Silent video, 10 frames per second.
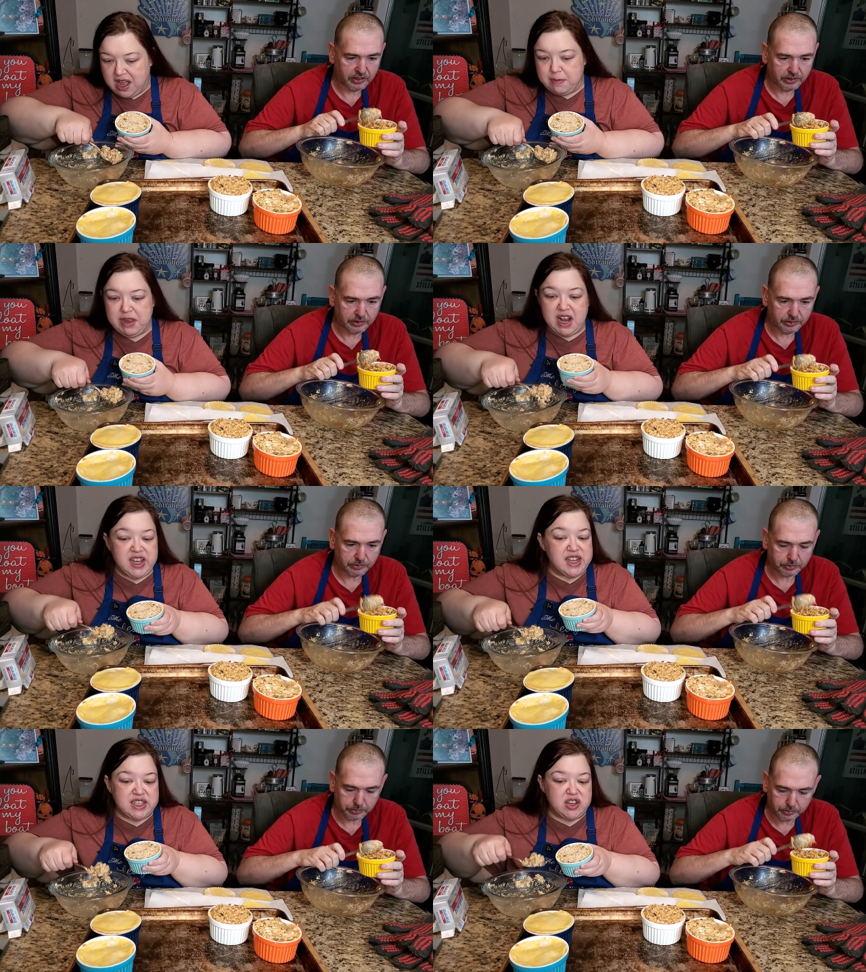Speaker 1: I mean, I
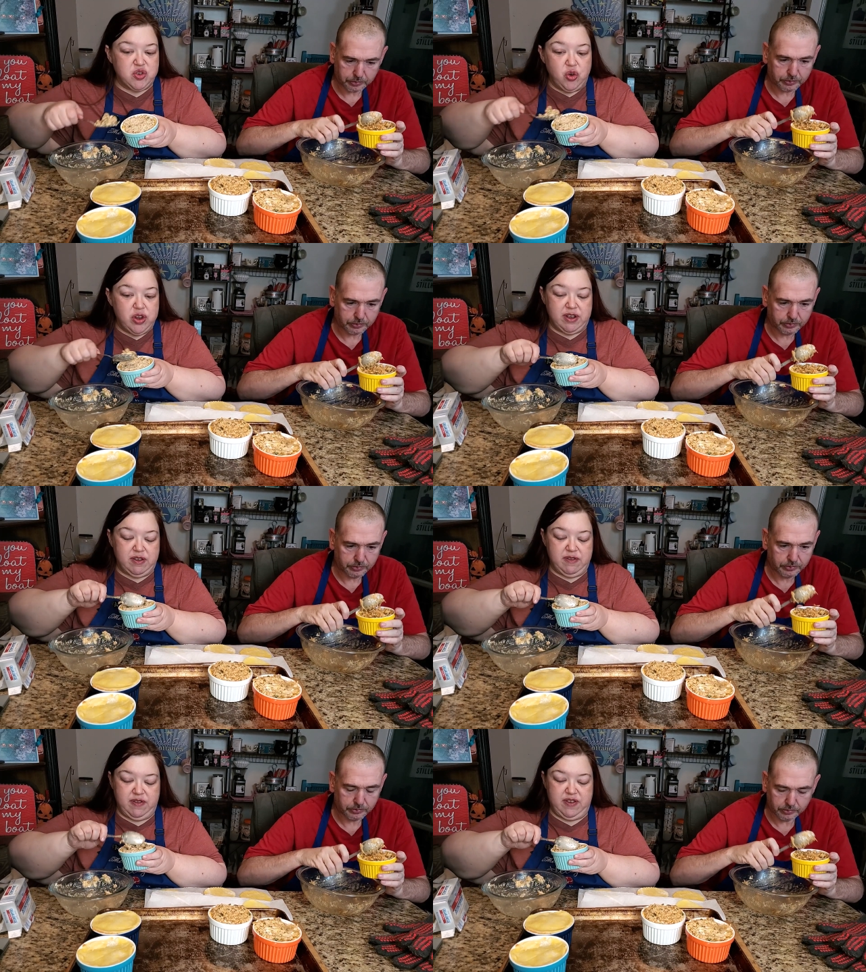guess I could
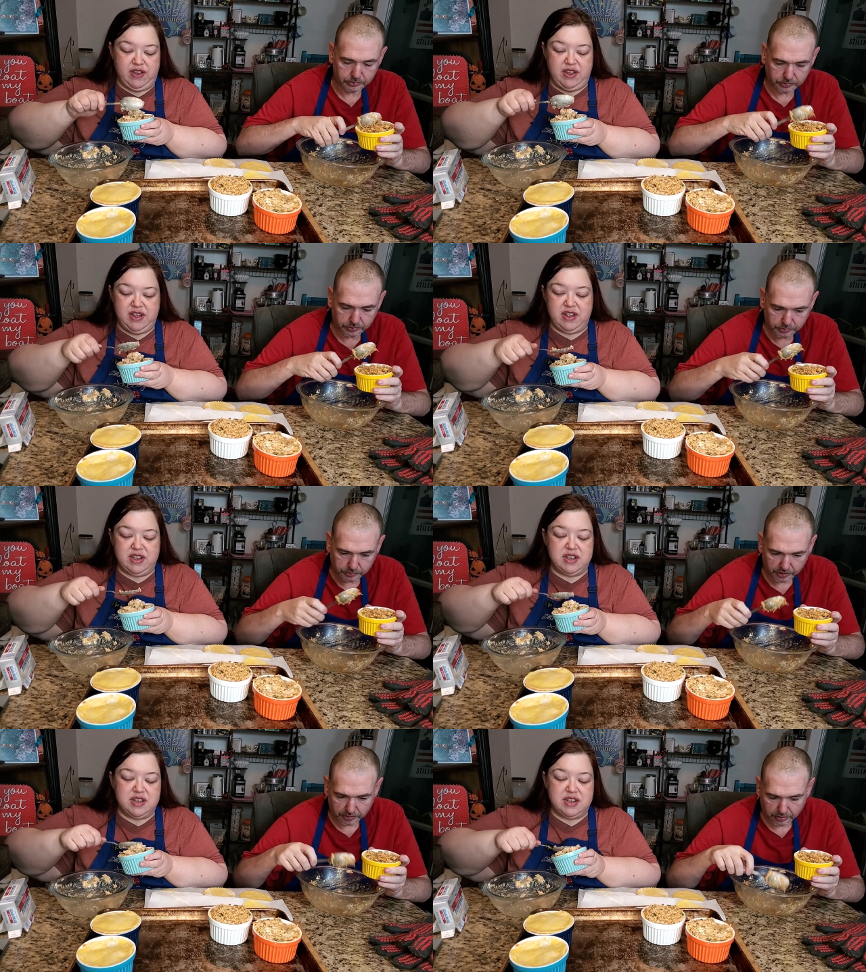have
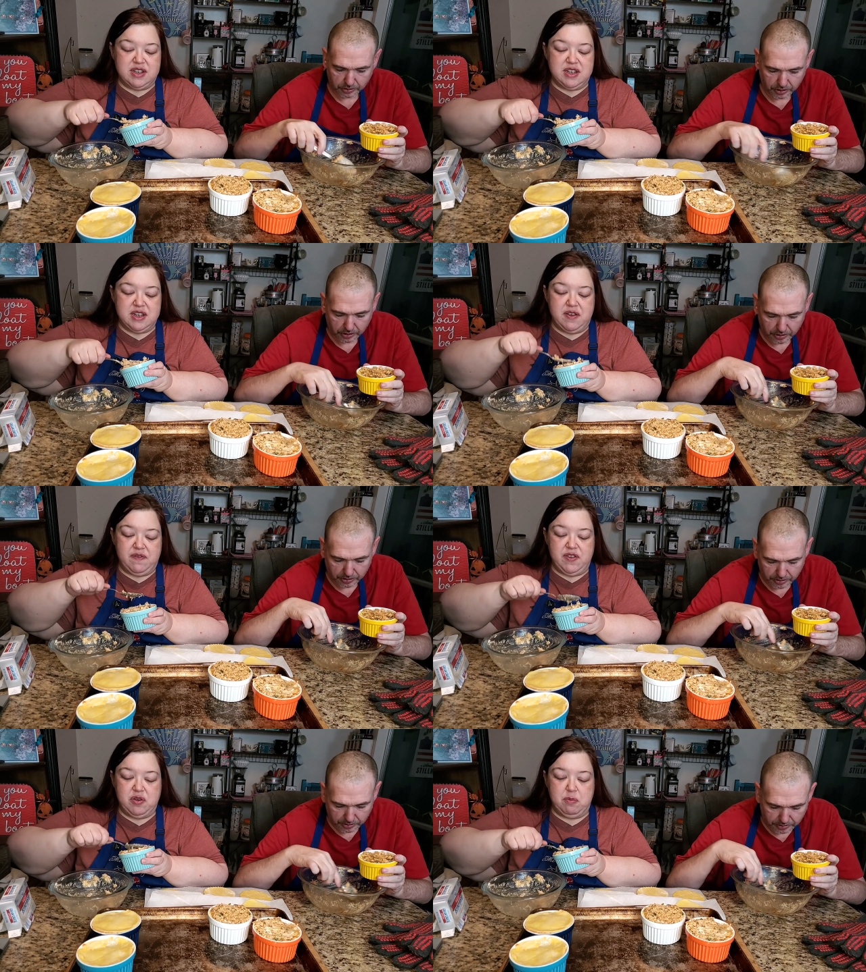
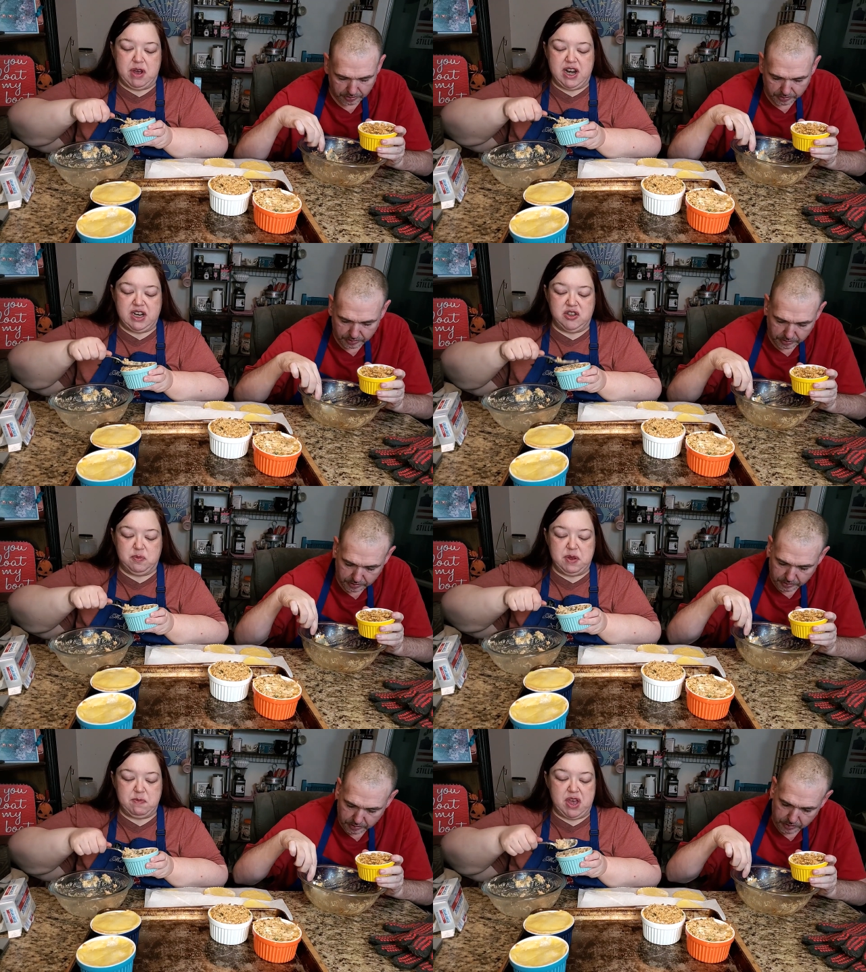filled mine a
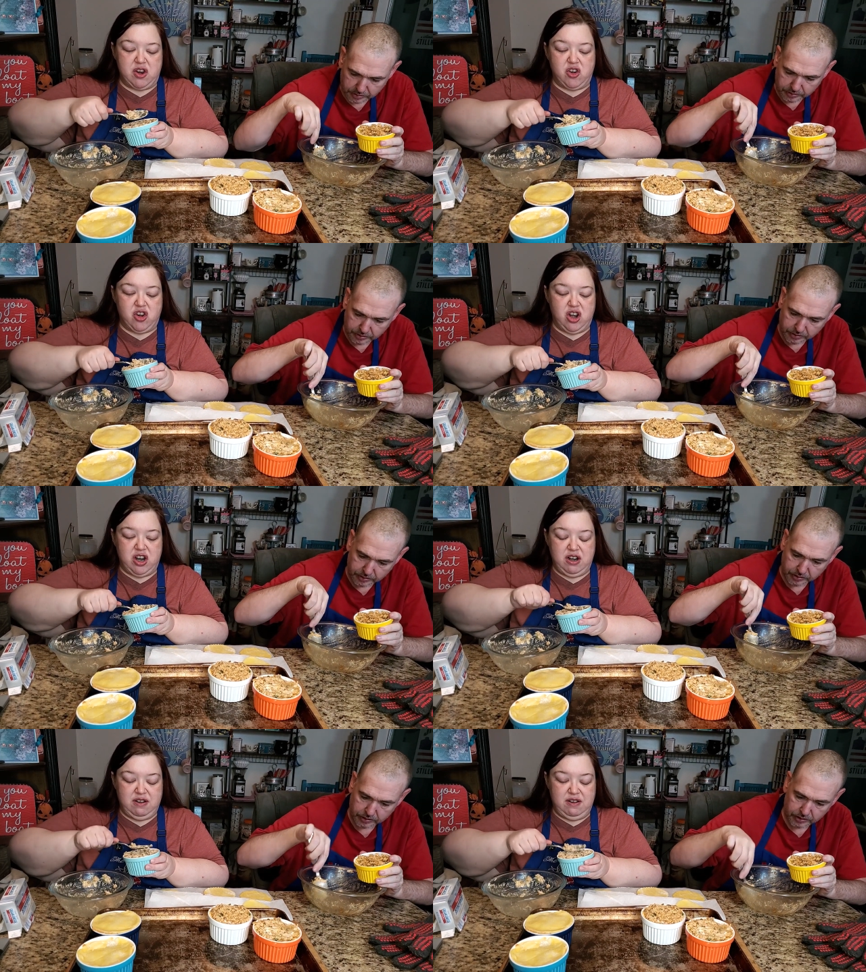little bit better.
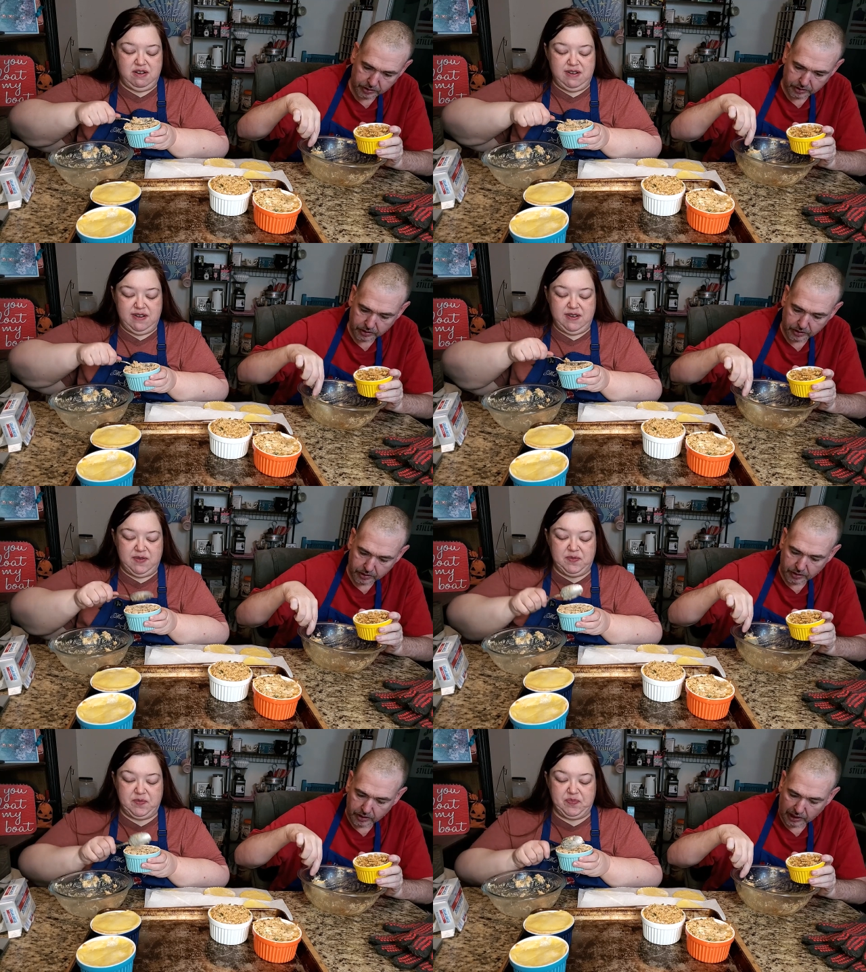
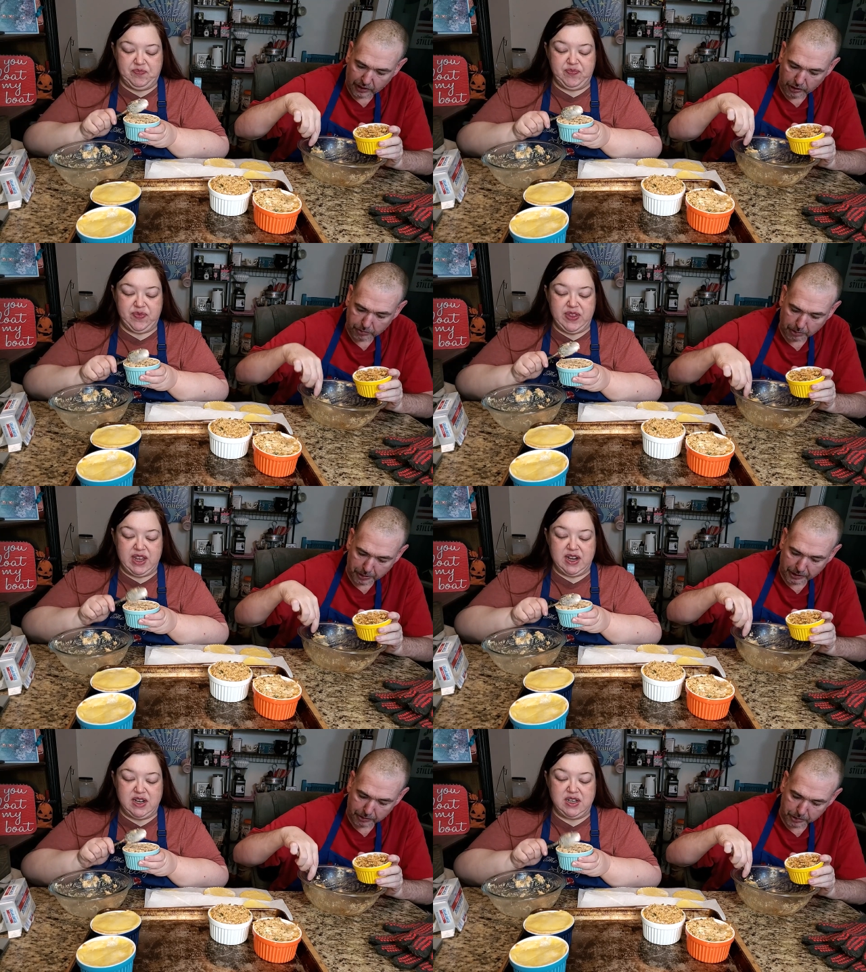
Speaker 2: I don't know about
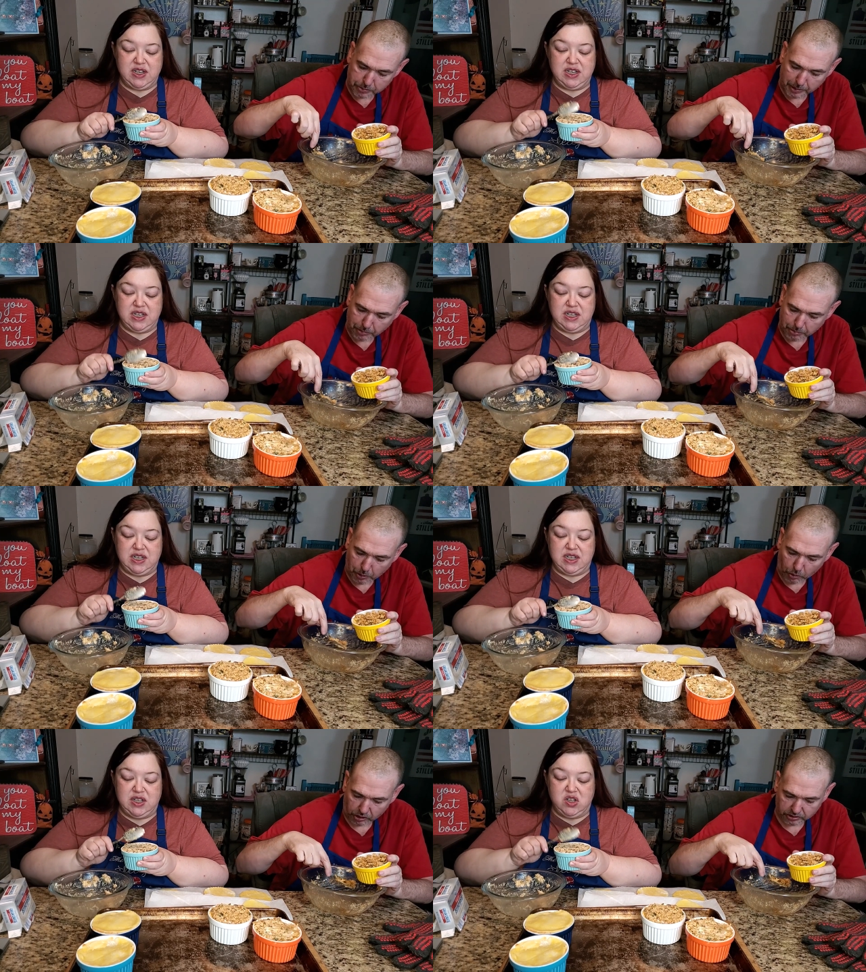better, but you made
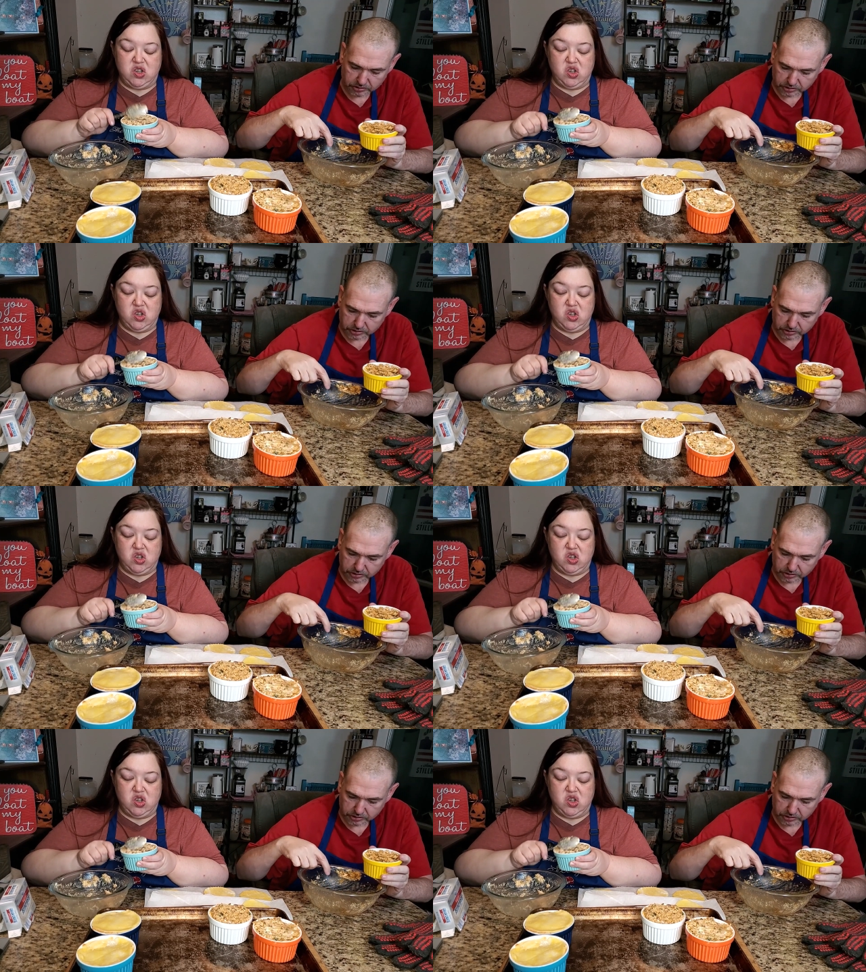more.